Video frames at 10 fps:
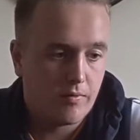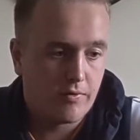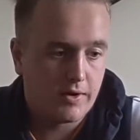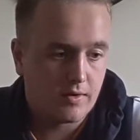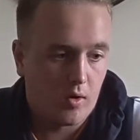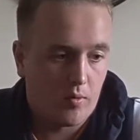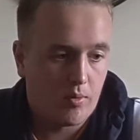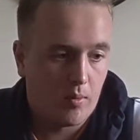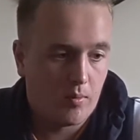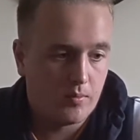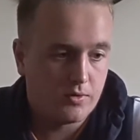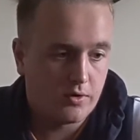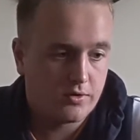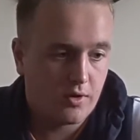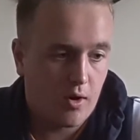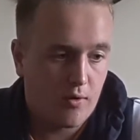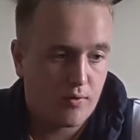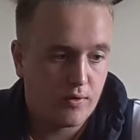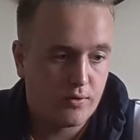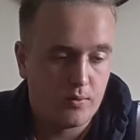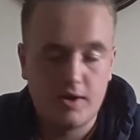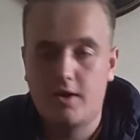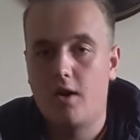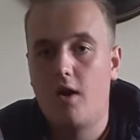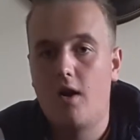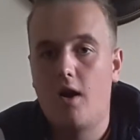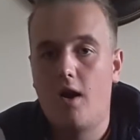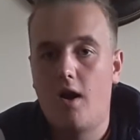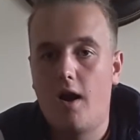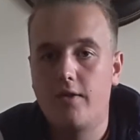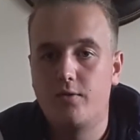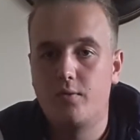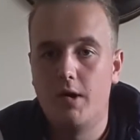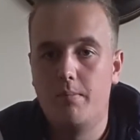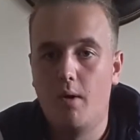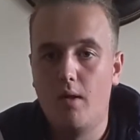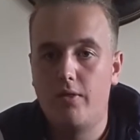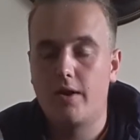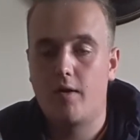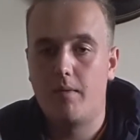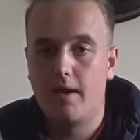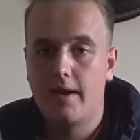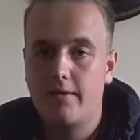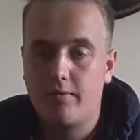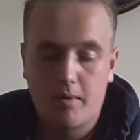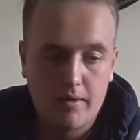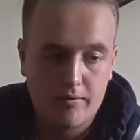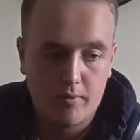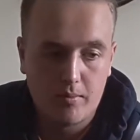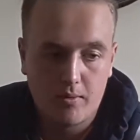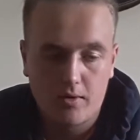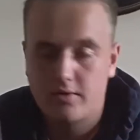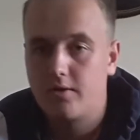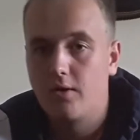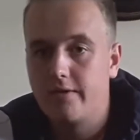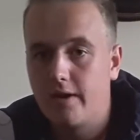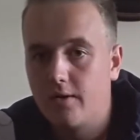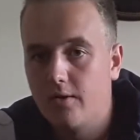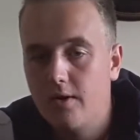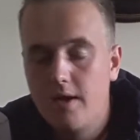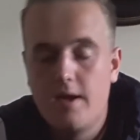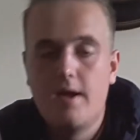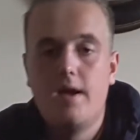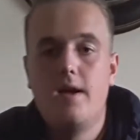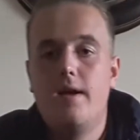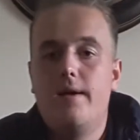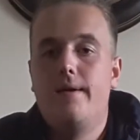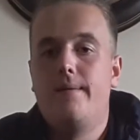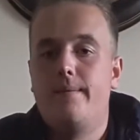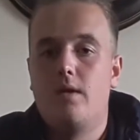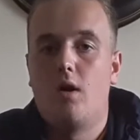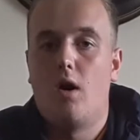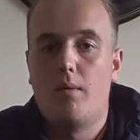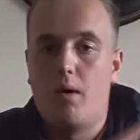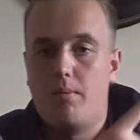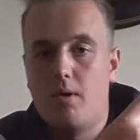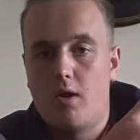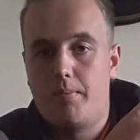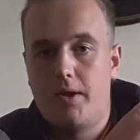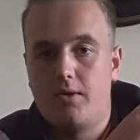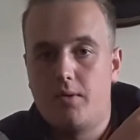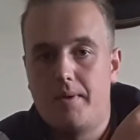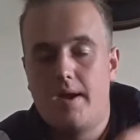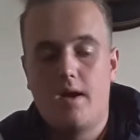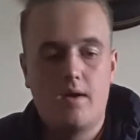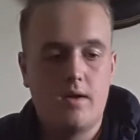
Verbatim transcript: faced a lot of problems. Like to start off with the week, I, uh, uh, I had this weird burn thing on my leg from playing football, slight tackle. I'll, I'll put like a picture up here.